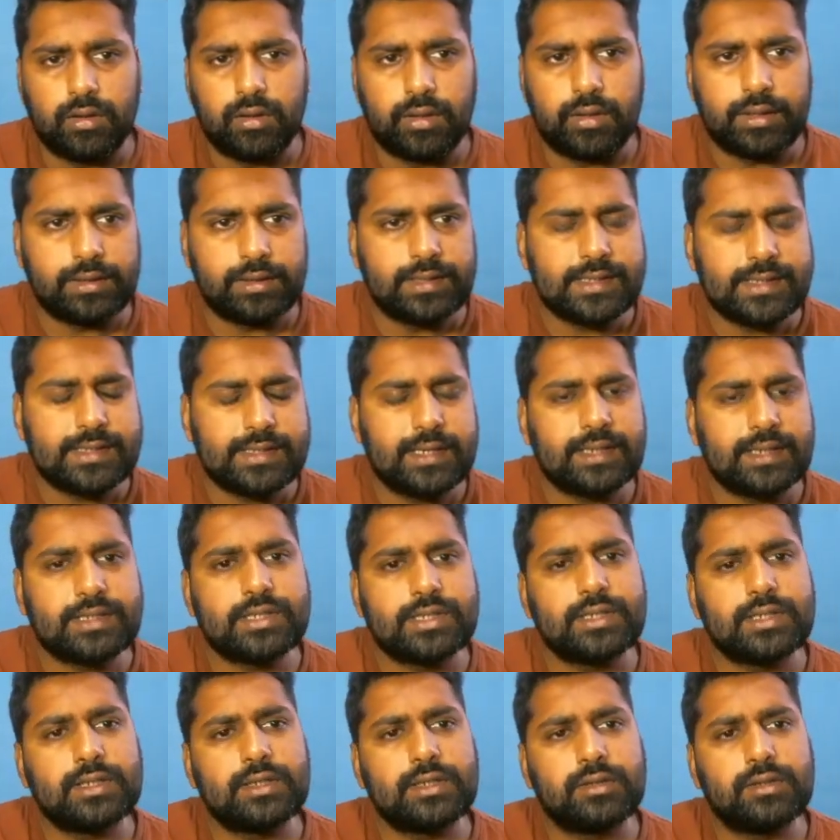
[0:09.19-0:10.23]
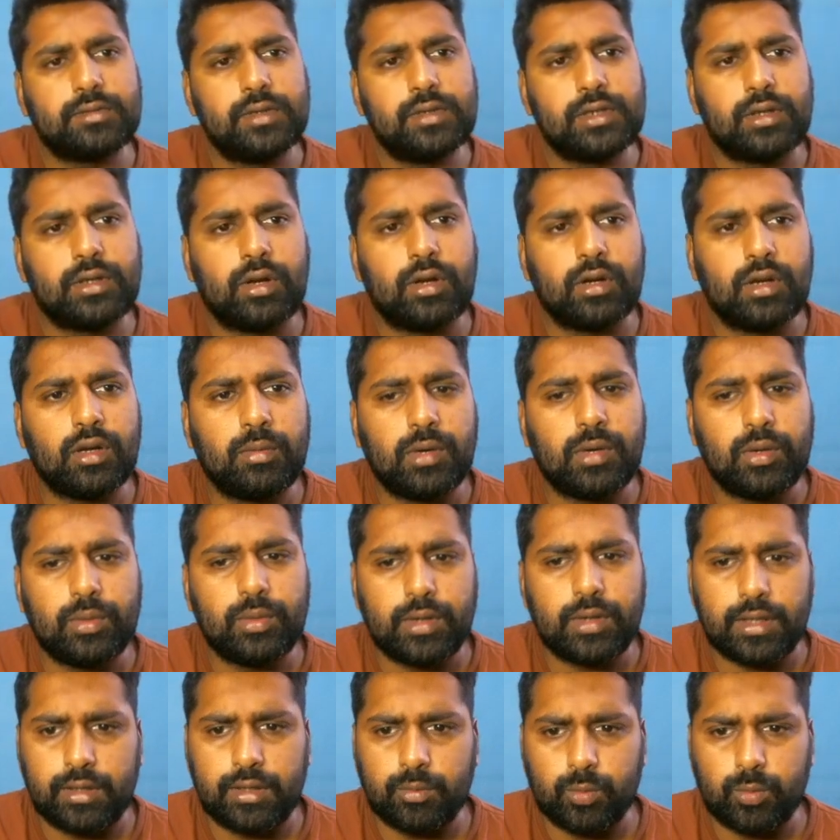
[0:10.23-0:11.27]
In this lecture we'll talk
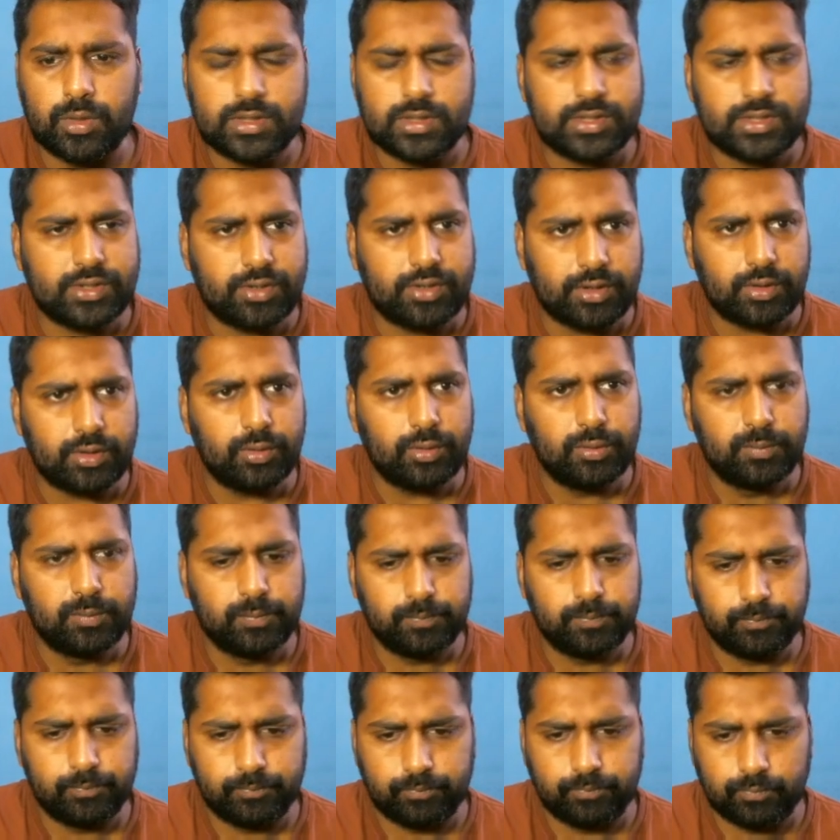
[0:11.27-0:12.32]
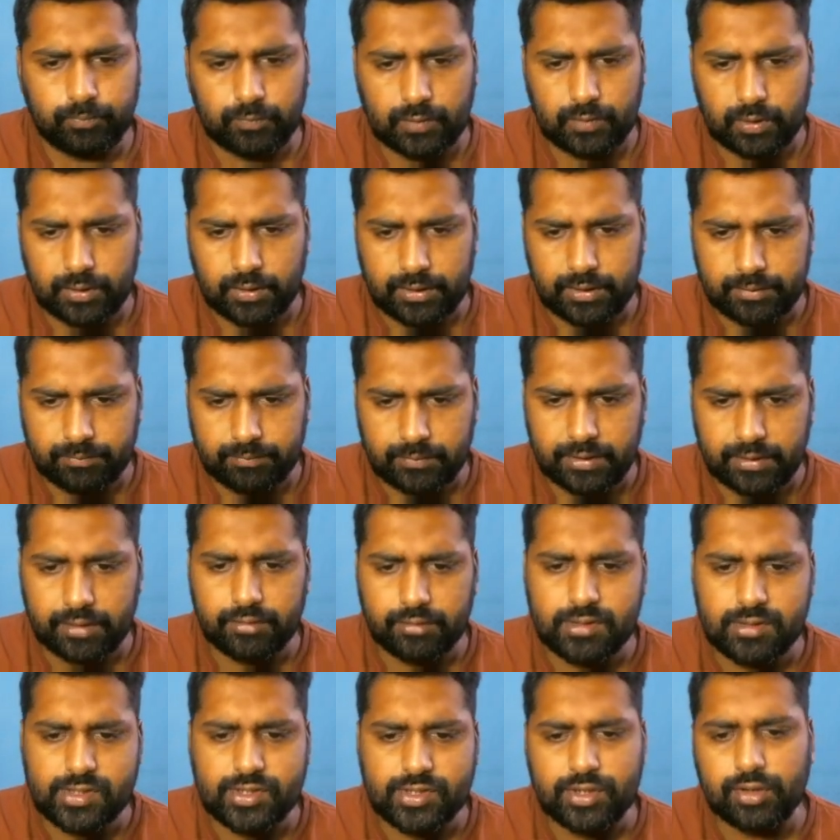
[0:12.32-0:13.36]
about inverse
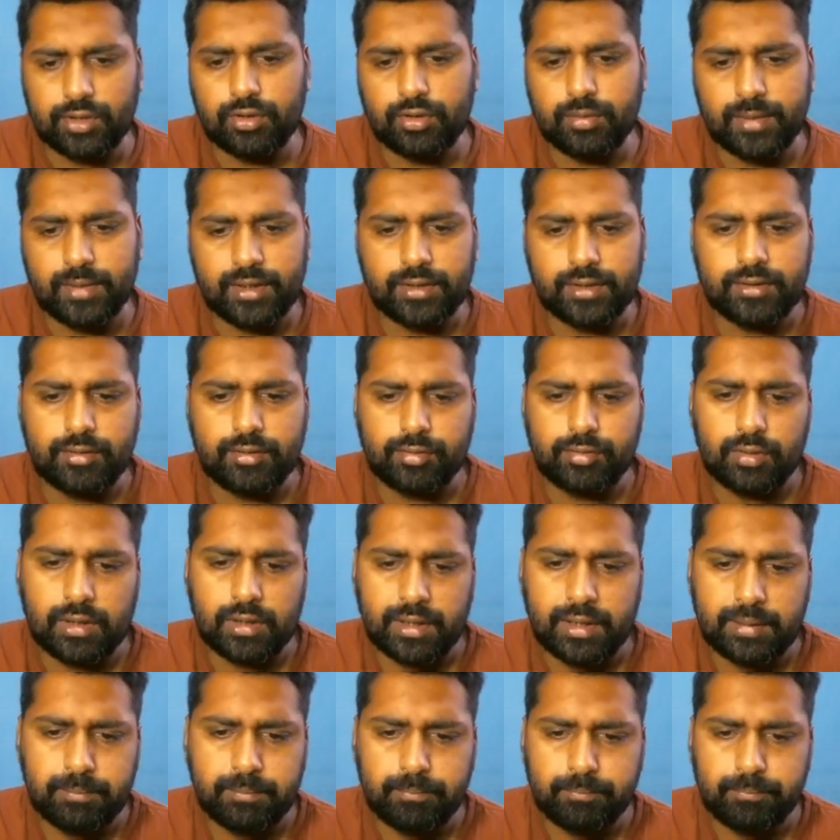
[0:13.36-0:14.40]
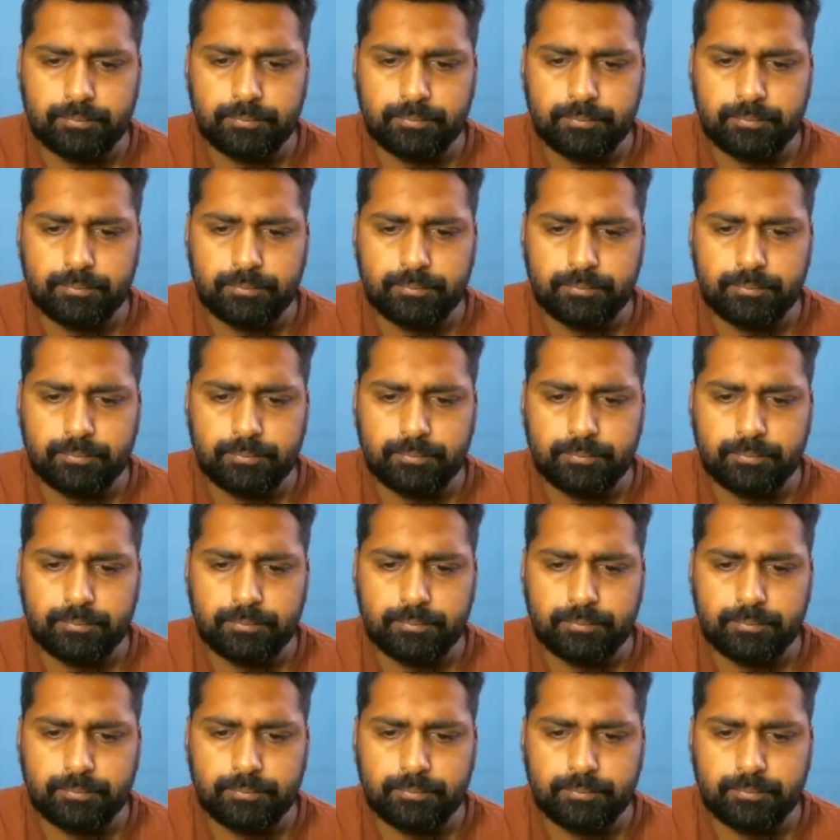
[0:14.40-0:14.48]
inverse trigonometry, the full name.